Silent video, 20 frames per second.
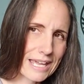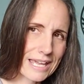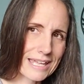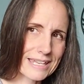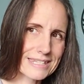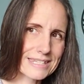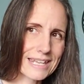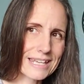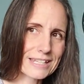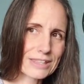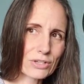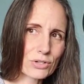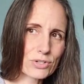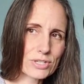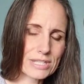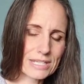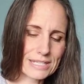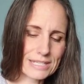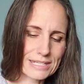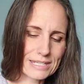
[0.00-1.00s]
it's like
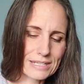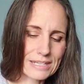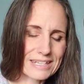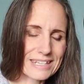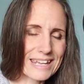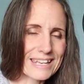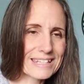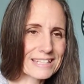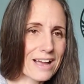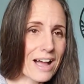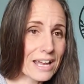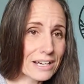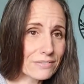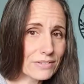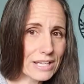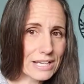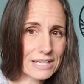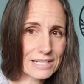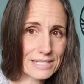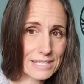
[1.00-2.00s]
there's this it's kind of
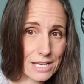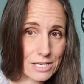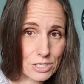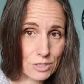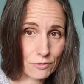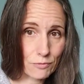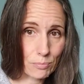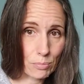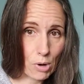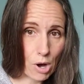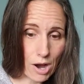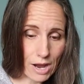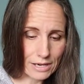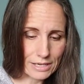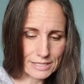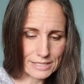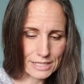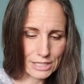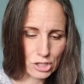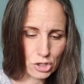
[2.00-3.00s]
like a sense of pride
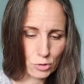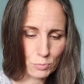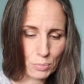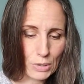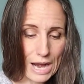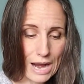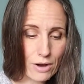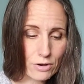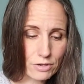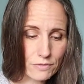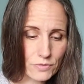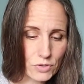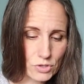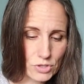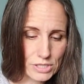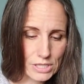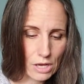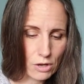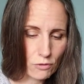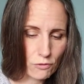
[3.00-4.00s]
it's like you're proud of
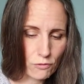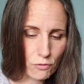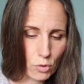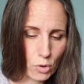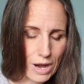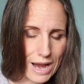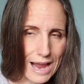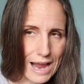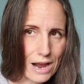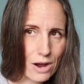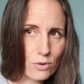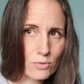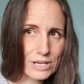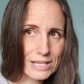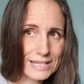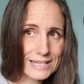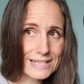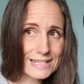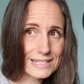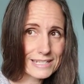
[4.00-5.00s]
yourself for how
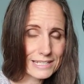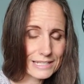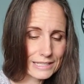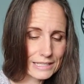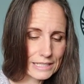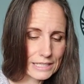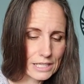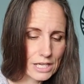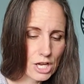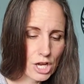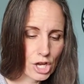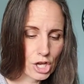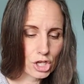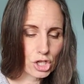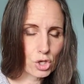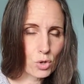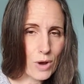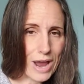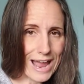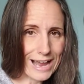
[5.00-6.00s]
easily
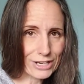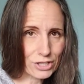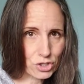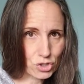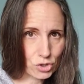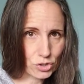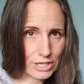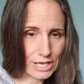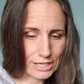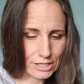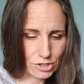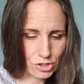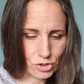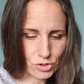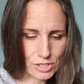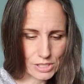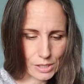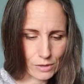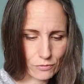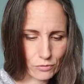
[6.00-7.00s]
you extricated
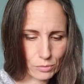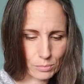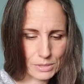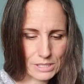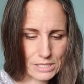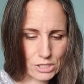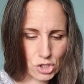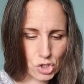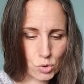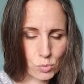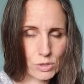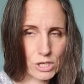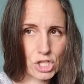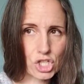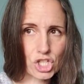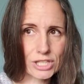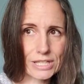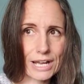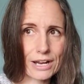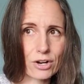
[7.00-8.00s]
yourself from a
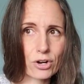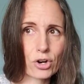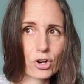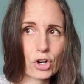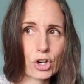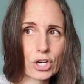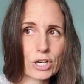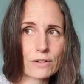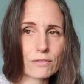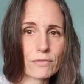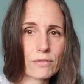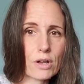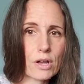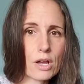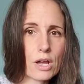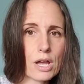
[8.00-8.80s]
situation that could have